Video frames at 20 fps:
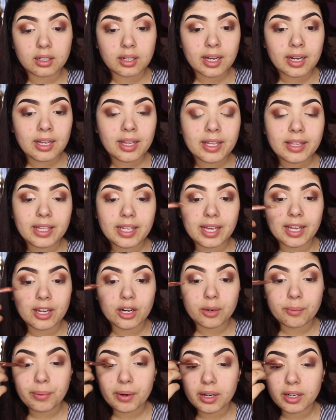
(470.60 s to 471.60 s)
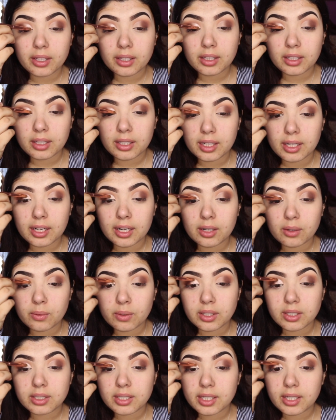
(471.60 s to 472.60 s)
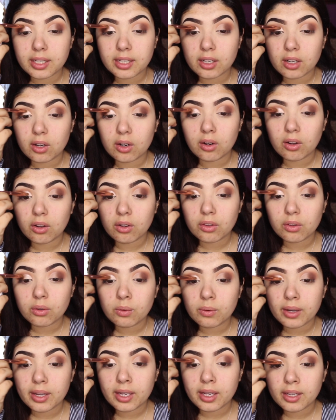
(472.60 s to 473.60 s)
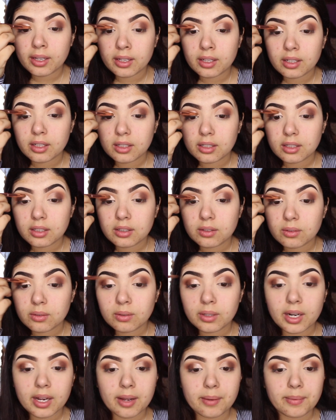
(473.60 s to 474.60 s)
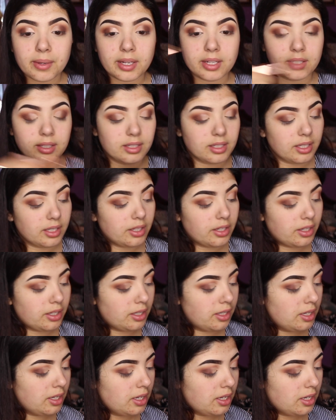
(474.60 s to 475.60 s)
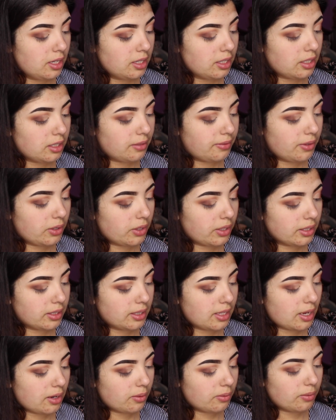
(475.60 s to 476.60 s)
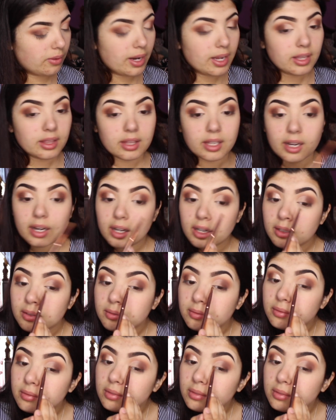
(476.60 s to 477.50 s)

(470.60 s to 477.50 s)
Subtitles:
kind of like the inner part of the lid. I don't want to take it all the way where I have my concealer. Just focus that right there.